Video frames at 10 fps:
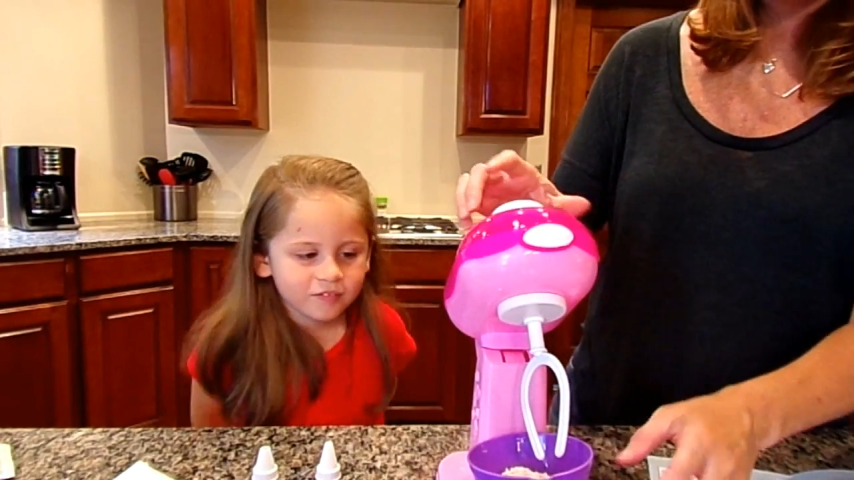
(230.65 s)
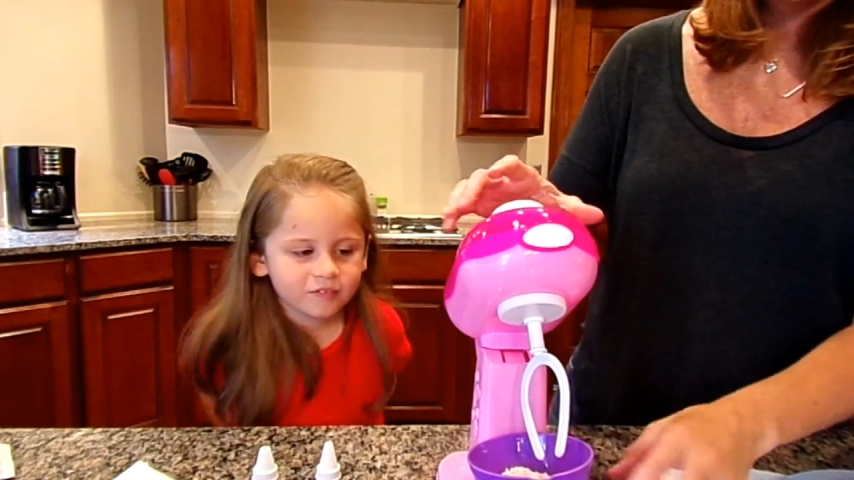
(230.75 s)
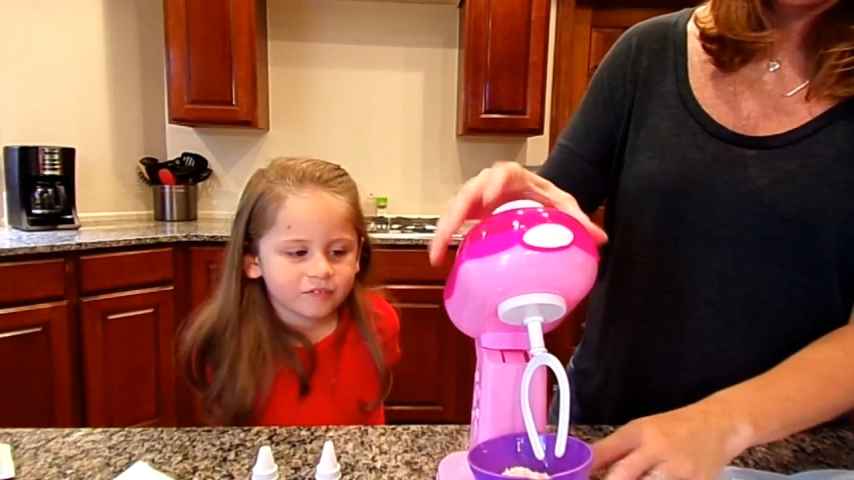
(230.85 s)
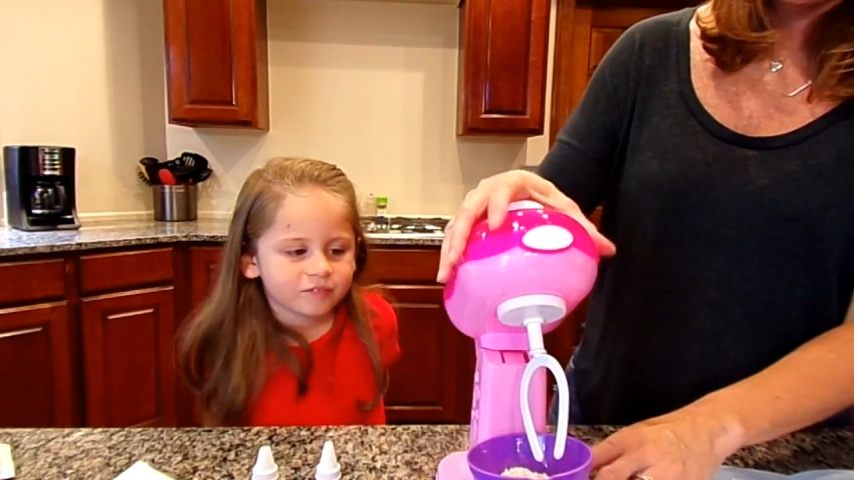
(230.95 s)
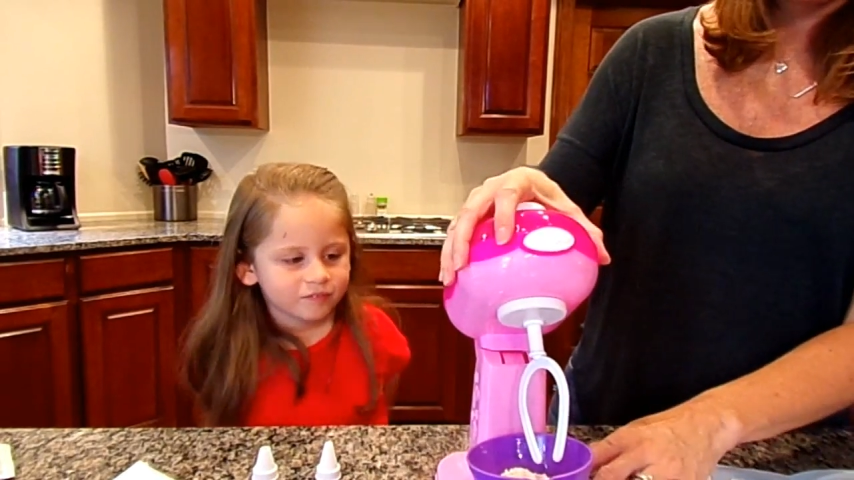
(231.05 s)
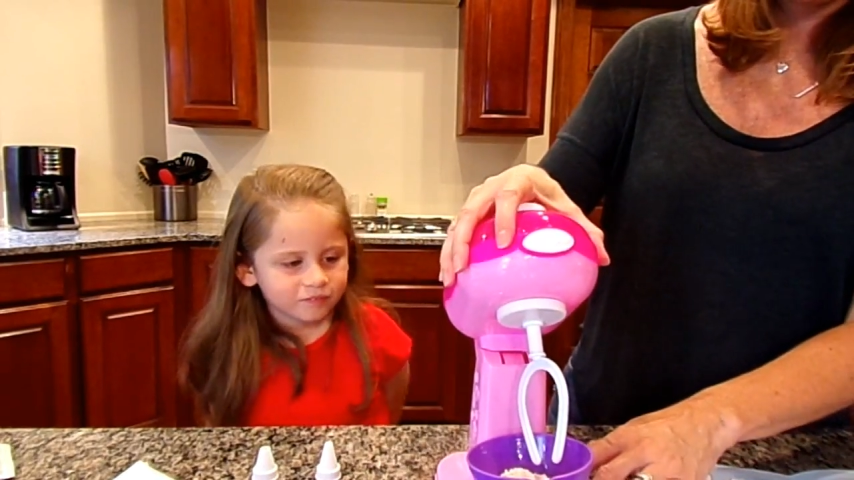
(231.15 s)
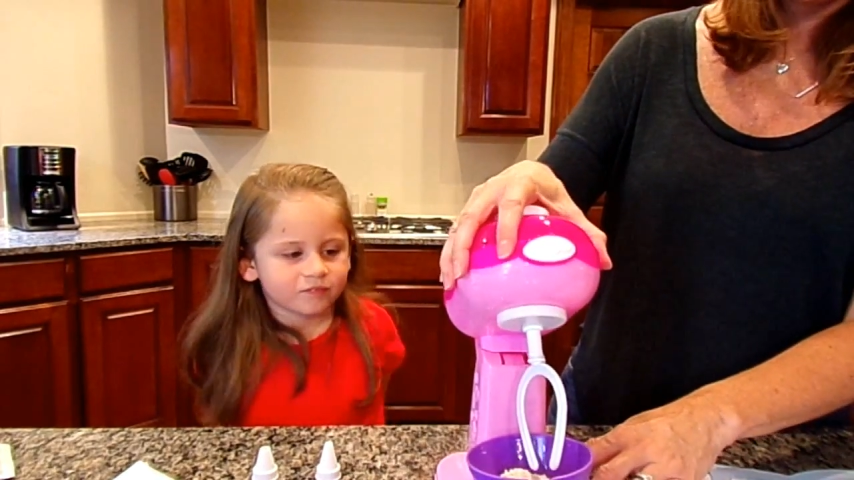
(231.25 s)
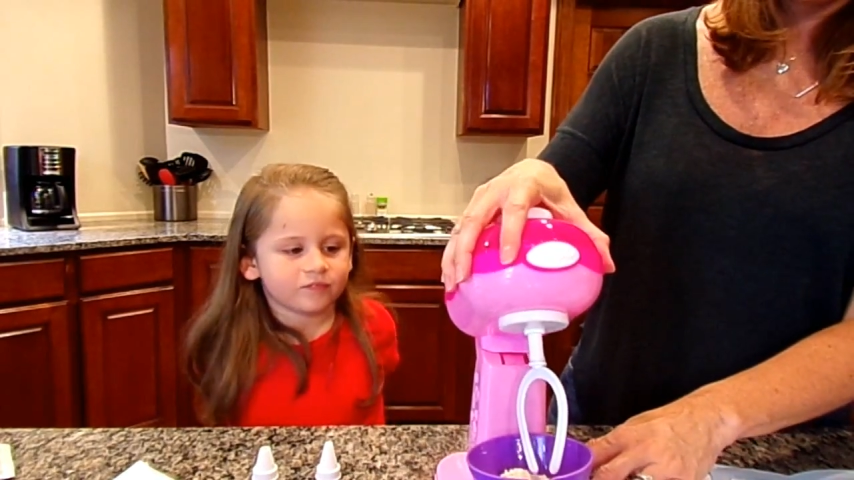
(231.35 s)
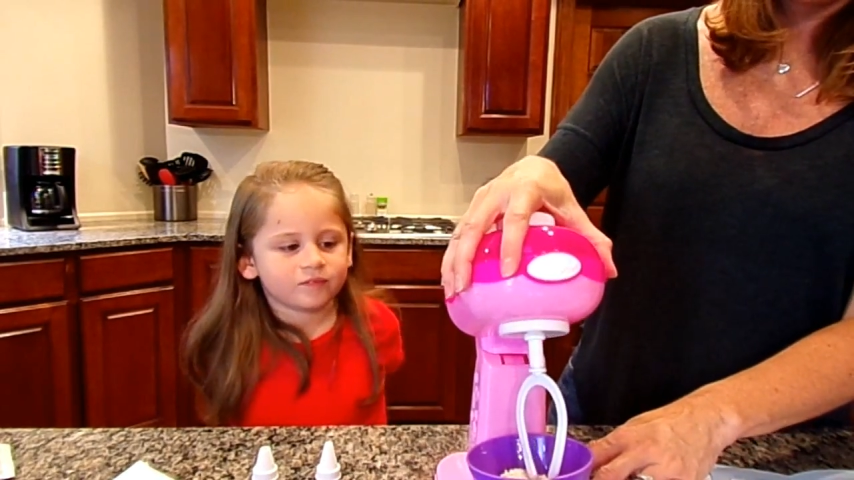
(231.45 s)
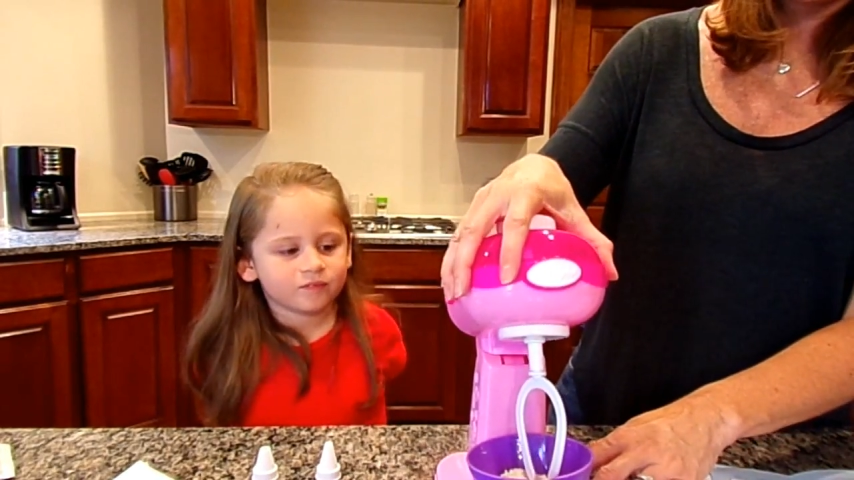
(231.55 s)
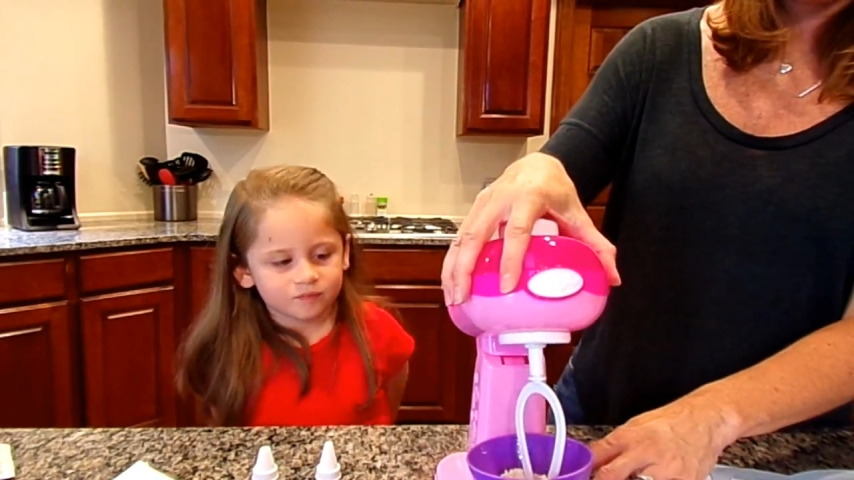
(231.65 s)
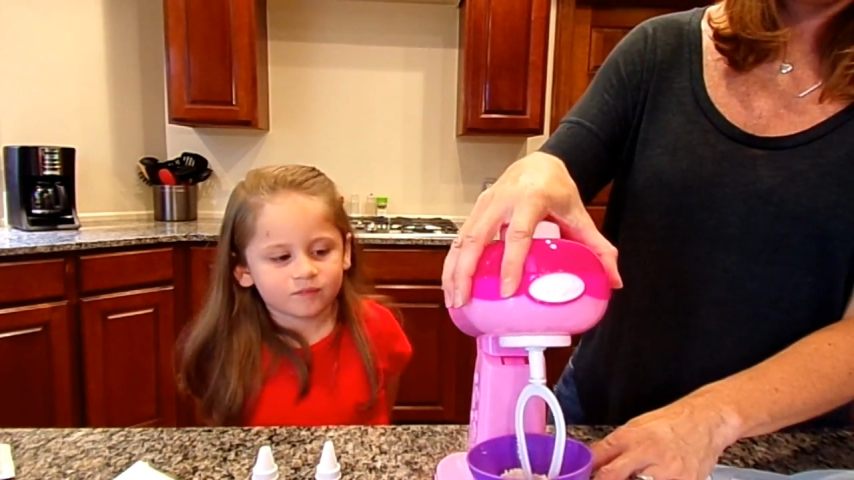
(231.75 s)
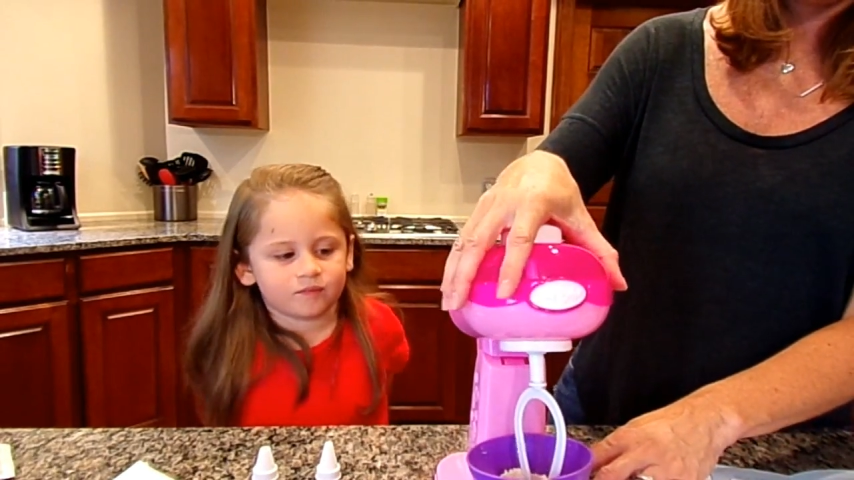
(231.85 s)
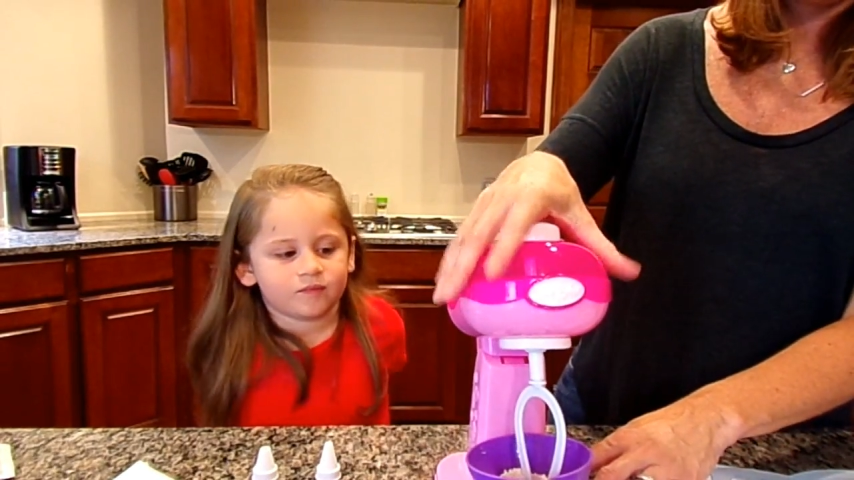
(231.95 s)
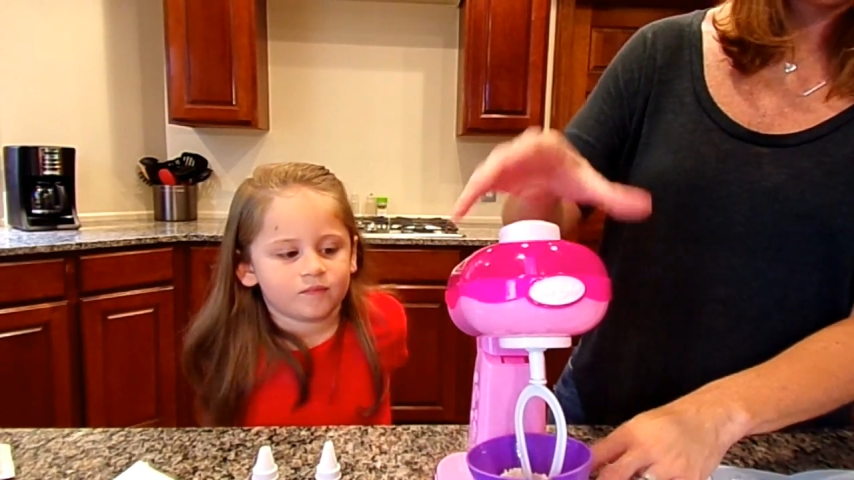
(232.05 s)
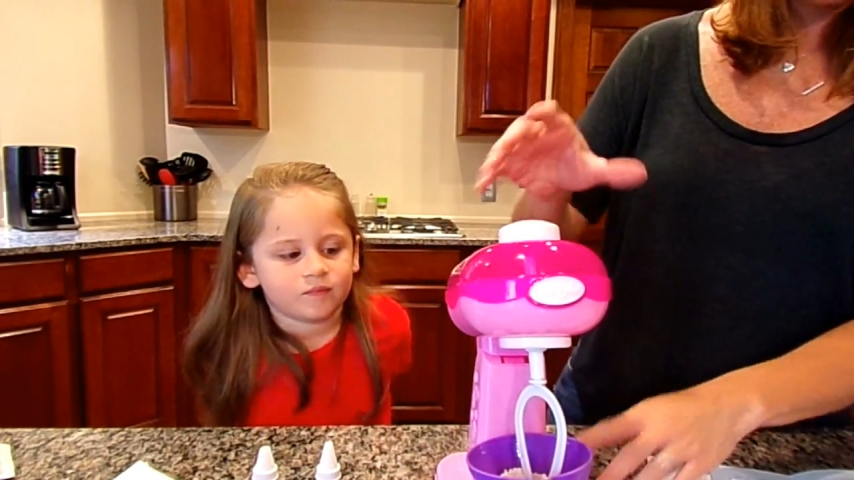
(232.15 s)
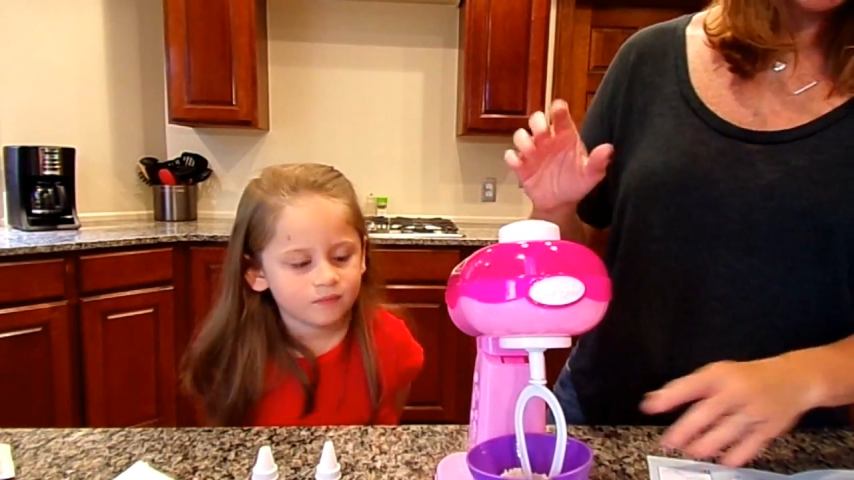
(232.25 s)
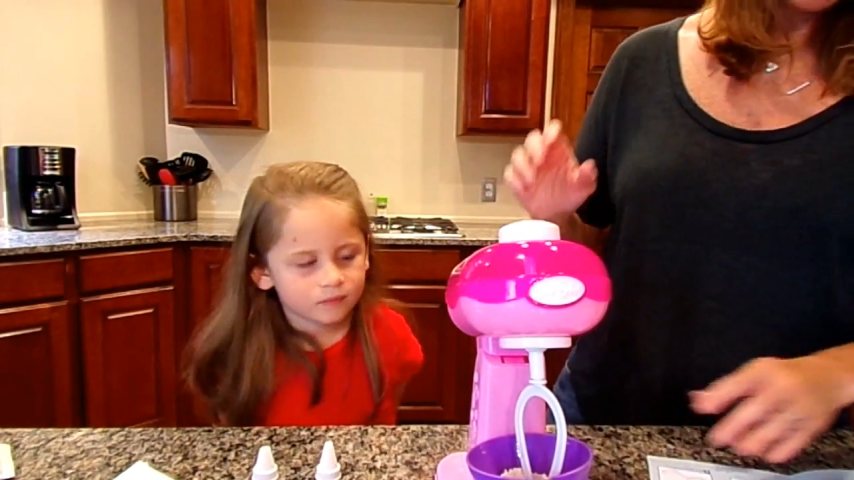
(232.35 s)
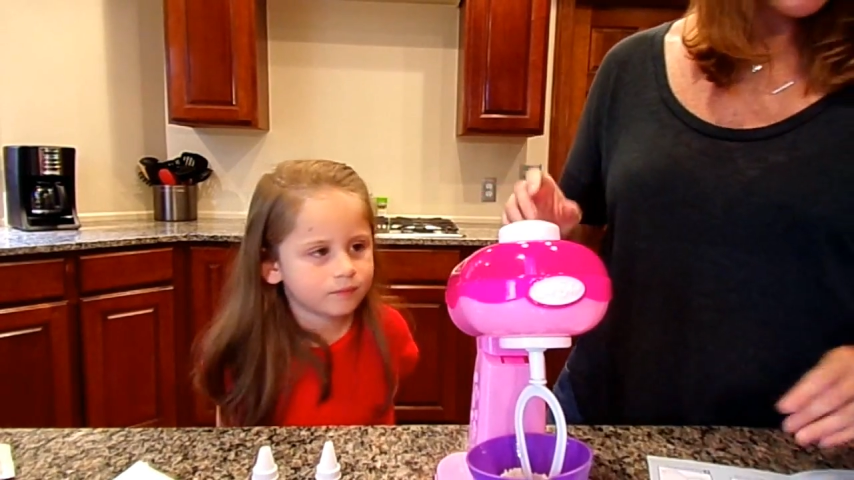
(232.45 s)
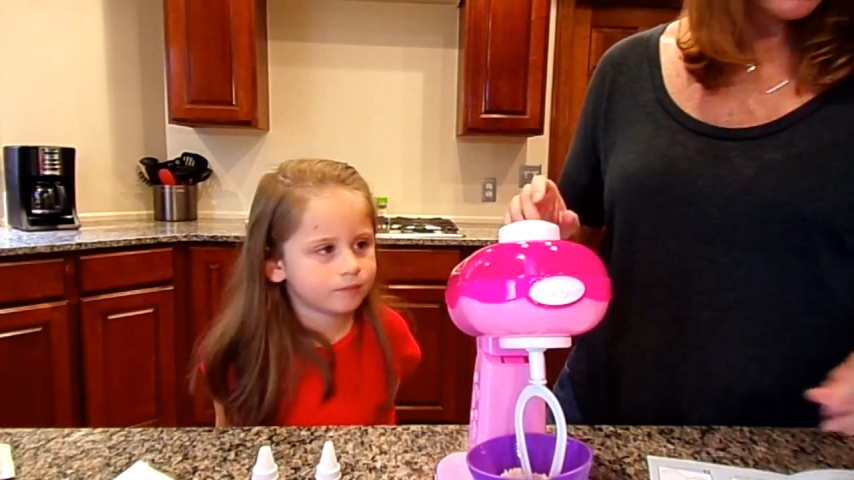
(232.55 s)
I've heard some mixed reviews about
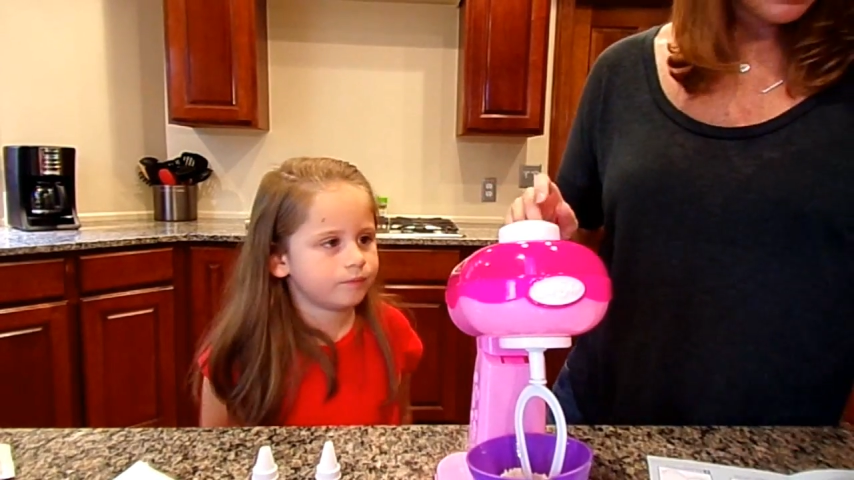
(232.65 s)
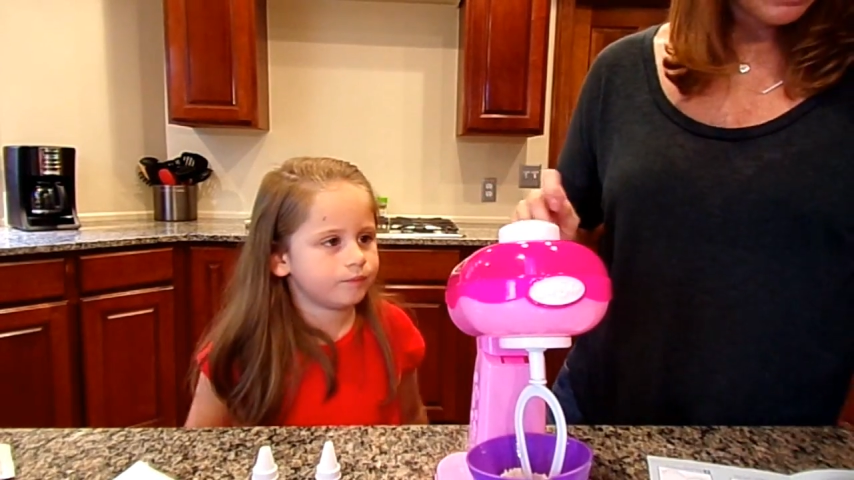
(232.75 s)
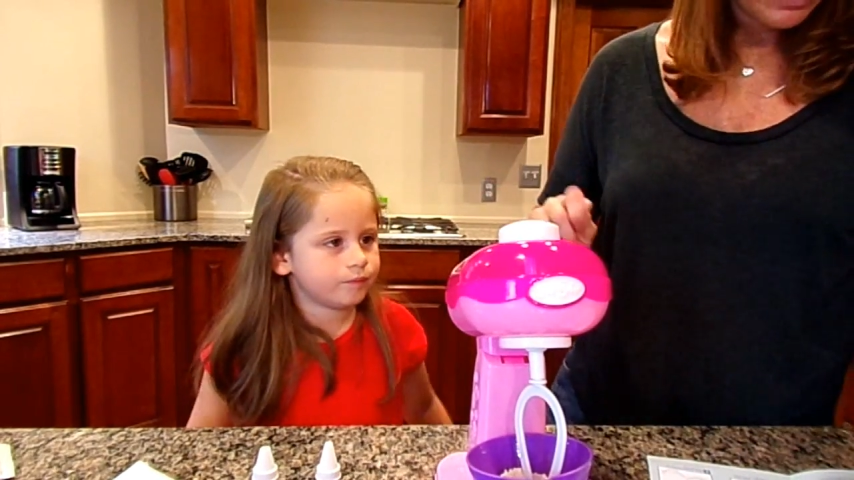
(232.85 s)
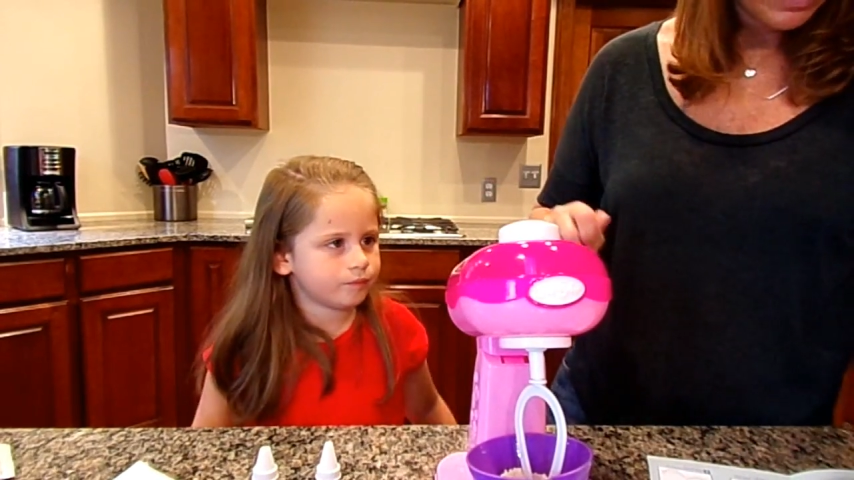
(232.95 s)
this.